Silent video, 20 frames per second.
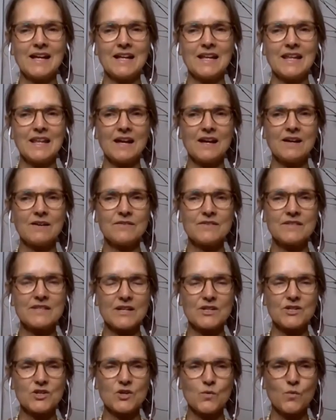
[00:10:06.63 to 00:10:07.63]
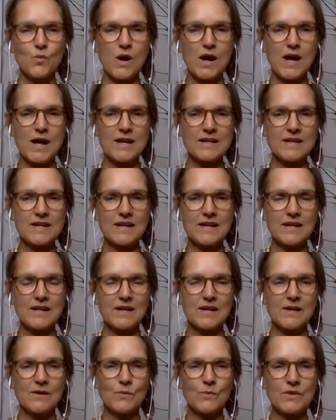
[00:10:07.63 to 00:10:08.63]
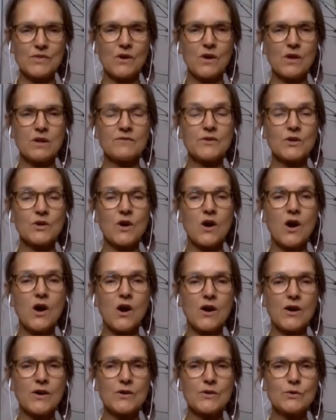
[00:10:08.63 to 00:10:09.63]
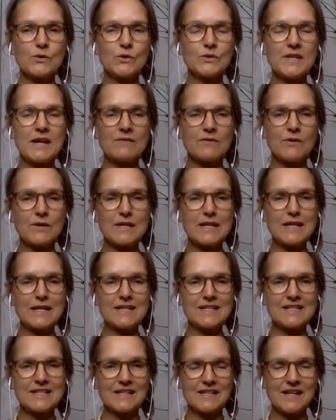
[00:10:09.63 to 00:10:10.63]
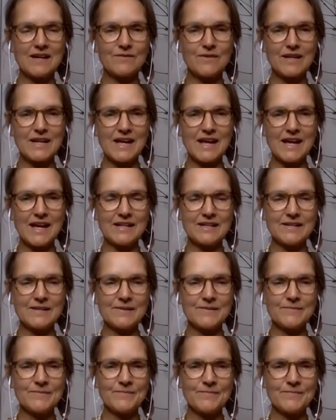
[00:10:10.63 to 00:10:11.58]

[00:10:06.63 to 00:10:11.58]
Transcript: Love such a one with all of your heart, you will never need to love again.